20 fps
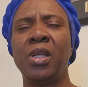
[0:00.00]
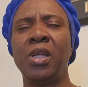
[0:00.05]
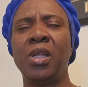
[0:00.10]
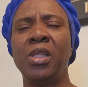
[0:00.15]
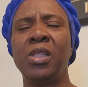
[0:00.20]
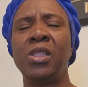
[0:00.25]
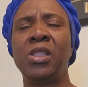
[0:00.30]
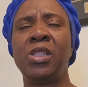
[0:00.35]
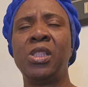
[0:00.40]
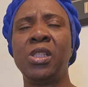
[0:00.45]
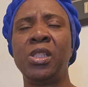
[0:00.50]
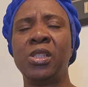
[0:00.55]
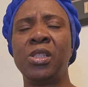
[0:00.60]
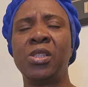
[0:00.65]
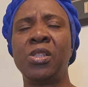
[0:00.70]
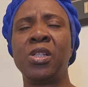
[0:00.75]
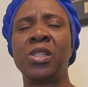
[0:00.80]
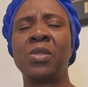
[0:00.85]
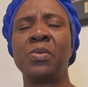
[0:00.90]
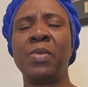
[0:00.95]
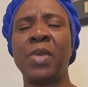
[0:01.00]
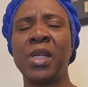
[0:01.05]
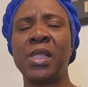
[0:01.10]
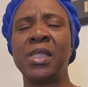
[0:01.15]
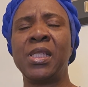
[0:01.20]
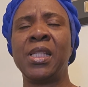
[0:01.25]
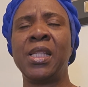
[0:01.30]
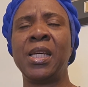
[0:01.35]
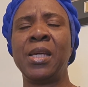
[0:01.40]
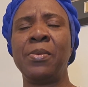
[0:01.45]
In Jesus'
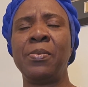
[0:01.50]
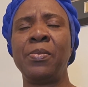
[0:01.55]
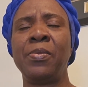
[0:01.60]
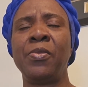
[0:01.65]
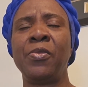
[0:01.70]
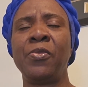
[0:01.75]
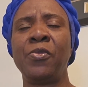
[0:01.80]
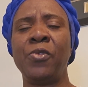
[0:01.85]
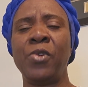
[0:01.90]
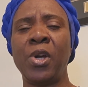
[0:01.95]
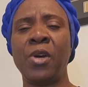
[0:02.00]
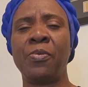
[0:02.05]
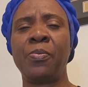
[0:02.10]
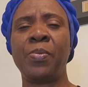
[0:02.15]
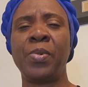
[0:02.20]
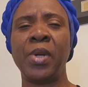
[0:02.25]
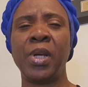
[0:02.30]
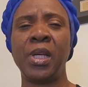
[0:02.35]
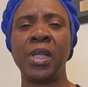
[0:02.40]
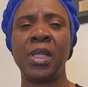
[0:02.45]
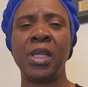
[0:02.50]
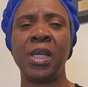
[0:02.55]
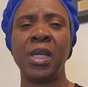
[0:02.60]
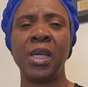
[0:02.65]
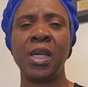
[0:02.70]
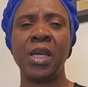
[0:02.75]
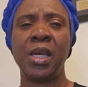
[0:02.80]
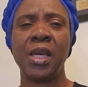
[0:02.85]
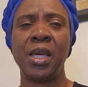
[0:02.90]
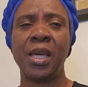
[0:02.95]
mighty name, we have prayed.
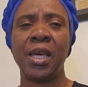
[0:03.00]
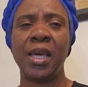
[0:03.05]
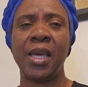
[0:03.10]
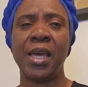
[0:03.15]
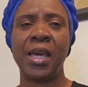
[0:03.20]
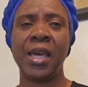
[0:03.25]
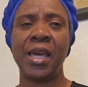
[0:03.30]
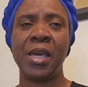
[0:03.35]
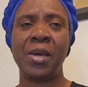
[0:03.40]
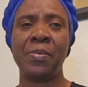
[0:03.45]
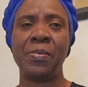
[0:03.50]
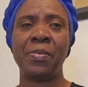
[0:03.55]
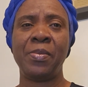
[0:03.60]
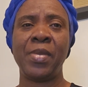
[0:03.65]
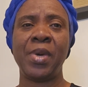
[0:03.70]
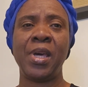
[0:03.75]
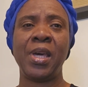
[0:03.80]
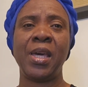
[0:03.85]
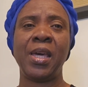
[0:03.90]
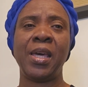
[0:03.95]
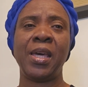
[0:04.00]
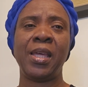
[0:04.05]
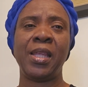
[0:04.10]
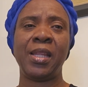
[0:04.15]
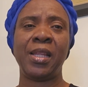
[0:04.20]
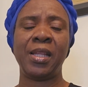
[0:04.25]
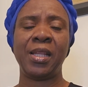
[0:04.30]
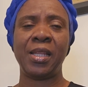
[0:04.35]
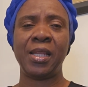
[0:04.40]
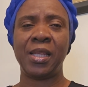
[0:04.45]
Amen.